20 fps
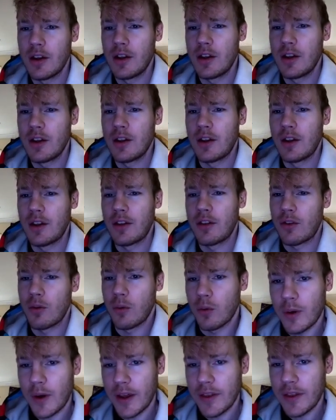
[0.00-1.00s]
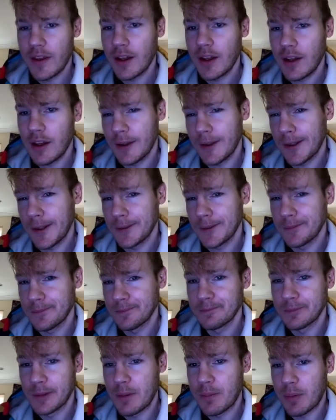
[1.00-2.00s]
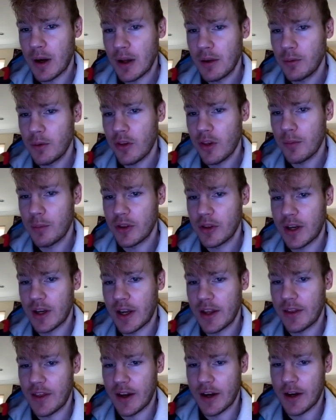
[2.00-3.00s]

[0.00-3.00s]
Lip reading: So what do I think? He probably wants to put the knight there.